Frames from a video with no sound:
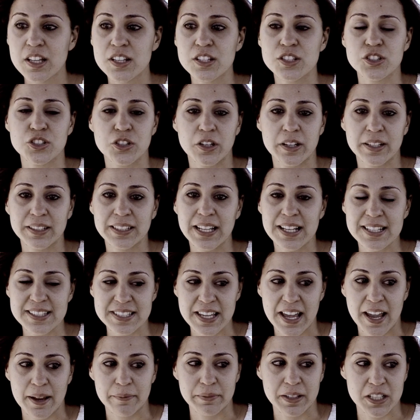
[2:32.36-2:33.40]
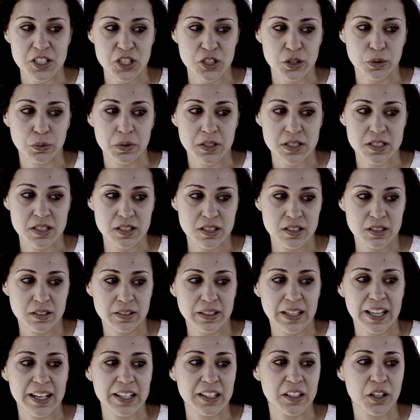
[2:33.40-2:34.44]
During that time that she was
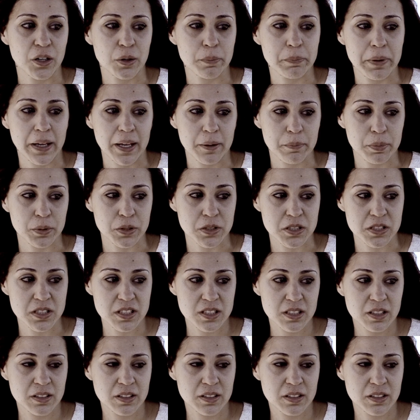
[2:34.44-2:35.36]
getting her papers,